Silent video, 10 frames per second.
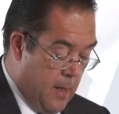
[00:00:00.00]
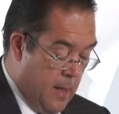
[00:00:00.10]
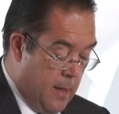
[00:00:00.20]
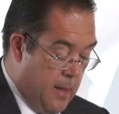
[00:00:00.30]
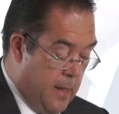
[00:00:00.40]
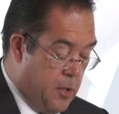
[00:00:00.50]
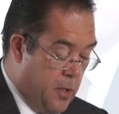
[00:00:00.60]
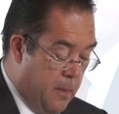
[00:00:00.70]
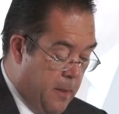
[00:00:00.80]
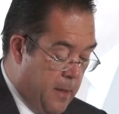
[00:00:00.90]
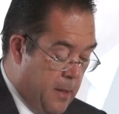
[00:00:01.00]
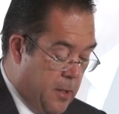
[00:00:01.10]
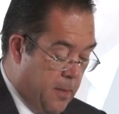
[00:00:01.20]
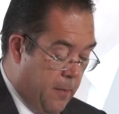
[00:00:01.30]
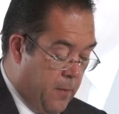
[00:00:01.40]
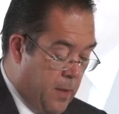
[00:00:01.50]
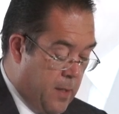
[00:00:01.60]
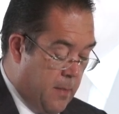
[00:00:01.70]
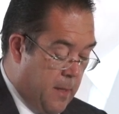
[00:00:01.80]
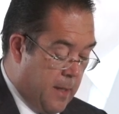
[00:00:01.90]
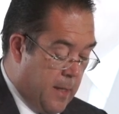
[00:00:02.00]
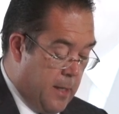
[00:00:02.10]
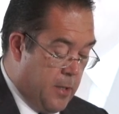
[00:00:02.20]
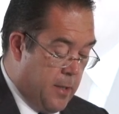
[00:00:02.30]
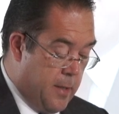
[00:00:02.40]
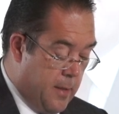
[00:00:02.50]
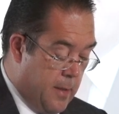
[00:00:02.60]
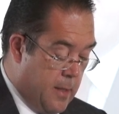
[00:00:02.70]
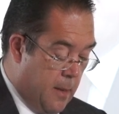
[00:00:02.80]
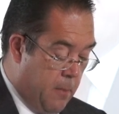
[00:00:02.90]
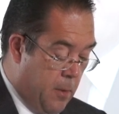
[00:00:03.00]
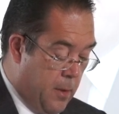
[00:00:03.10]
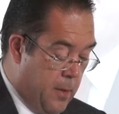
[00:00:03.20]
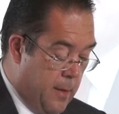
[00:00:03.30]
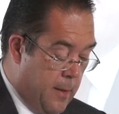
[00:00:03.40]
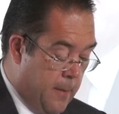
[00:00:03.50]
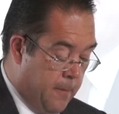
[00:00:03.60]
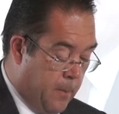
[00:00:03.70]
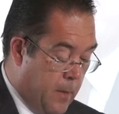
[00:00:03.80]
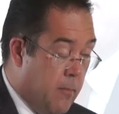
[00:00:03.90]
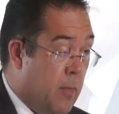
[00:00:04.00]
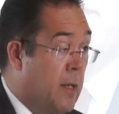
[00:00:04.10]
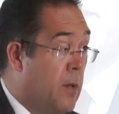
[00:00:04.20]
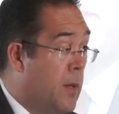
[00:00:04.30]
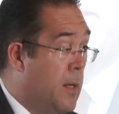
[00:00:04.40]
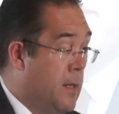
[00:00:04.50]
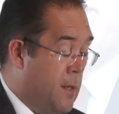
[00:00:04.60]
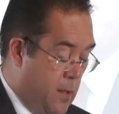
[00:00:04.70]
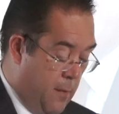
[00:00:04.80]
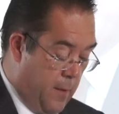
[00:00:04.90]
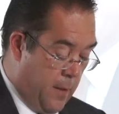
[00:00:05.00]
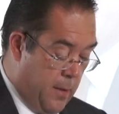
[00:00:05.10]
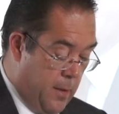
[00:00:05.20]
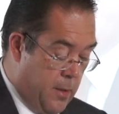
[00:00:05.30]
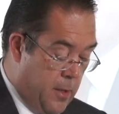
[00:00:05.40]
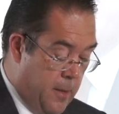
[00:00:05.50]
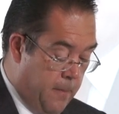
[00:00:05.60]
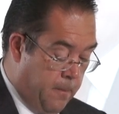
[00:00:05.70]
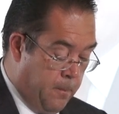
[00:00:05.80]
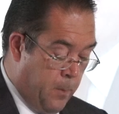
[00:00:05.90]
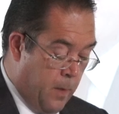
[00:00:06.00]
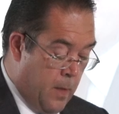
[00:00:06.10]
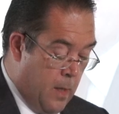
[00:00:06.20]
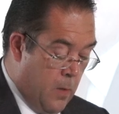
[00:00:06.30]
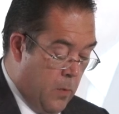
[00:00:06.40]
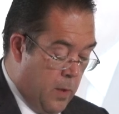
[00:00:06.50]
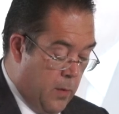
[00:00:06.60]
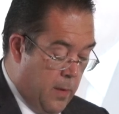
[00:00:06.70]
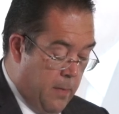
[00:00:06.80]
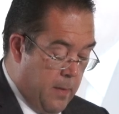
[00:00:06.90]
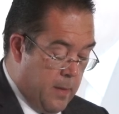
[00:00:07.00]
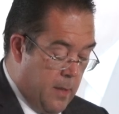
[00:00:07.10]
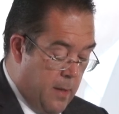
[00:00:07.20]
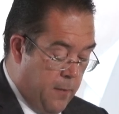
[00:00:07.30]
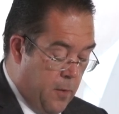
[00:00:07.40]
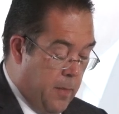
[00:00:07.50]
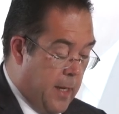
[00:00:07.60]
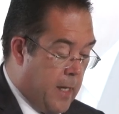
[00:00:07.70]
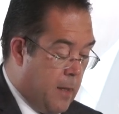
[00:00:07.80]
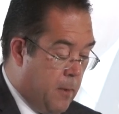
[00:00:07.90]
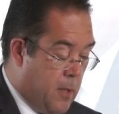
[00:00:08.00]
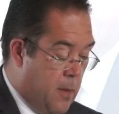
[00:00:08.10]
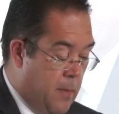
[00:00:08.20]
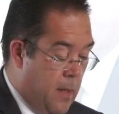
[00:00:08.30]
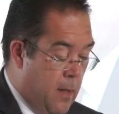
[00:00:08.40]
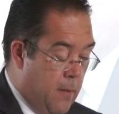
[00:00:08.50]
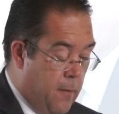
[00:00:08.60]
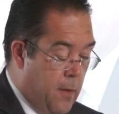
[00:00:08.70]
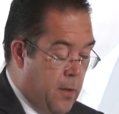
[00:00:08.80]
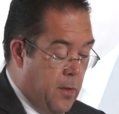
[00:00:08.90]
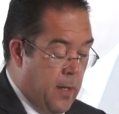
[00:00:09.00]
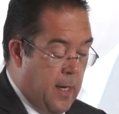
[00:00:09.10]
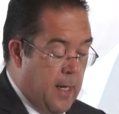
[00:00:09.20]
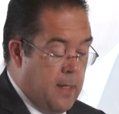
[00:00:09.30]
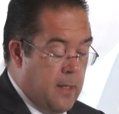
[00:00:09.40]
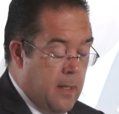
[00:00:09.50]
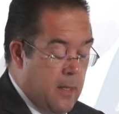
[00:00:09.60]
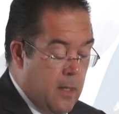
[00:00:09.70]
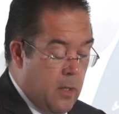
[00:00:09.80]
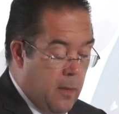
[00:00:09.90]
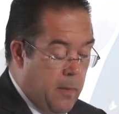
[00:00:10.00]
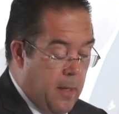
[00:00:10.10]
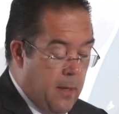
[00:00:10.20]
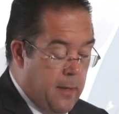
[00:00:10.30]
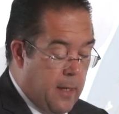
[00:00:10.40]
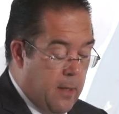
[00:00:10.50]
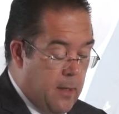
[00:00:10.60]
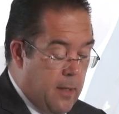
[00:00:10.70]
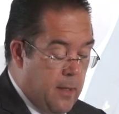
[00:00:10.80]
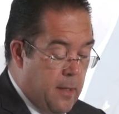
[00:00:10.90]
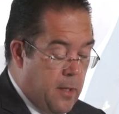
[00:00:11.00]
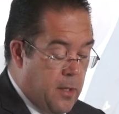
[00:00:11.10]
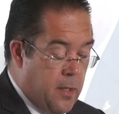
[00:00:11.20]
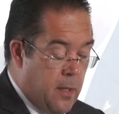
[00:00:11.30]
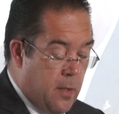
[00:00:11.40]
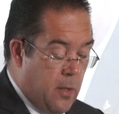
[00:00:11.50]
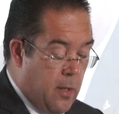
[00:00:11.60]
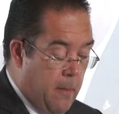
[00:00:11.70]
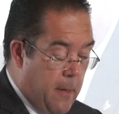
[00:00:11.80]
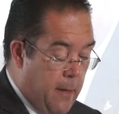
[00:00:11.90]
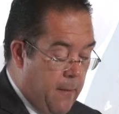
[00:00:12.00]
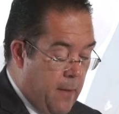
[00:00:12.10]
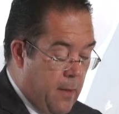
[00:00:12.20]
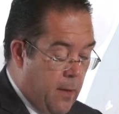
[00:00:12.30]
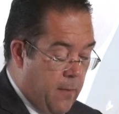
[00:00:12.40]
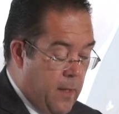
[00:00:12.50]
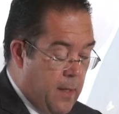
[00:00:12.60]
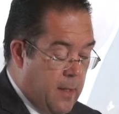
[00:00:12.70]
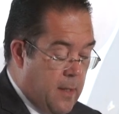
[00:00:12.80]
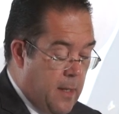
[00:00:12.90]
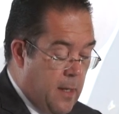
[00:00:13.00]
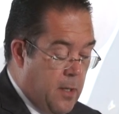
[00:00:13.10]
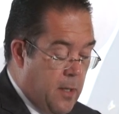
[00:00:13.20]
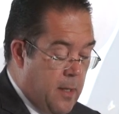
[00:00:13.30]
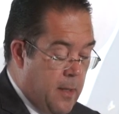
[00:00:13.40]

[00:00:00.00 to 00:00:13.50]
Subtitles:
The natural partnership of tourism and culture, supported by the wonders of technology, will only serve to make it possible for new heights to be regularly reached to the benefit of the destination,